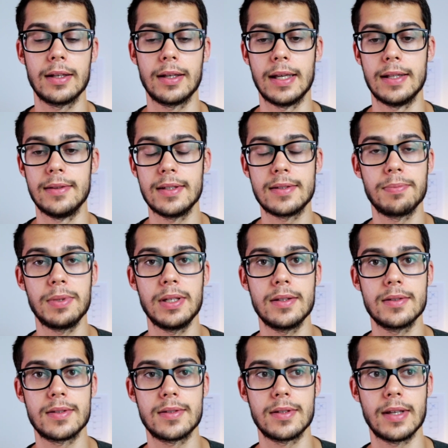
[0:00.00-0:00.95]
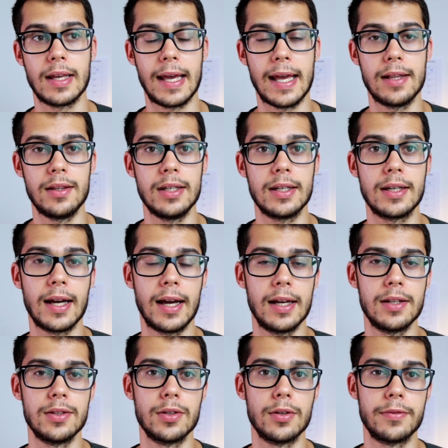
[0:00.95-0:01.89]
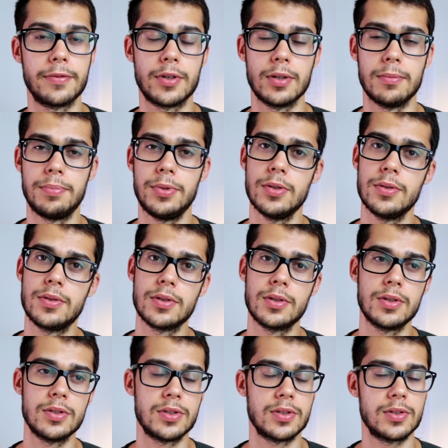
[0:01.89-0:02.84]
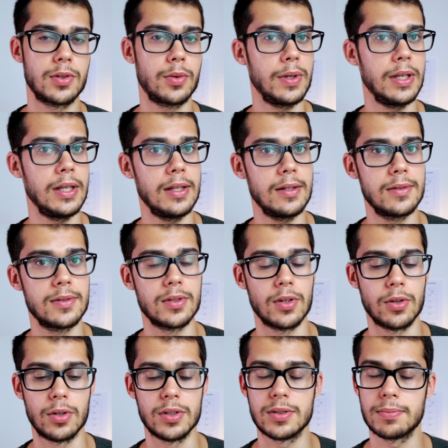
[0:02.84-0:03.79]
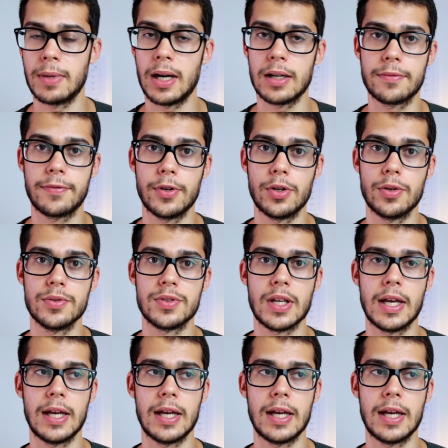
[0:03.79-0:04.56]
and this means any kind of computers, screens or smartphones,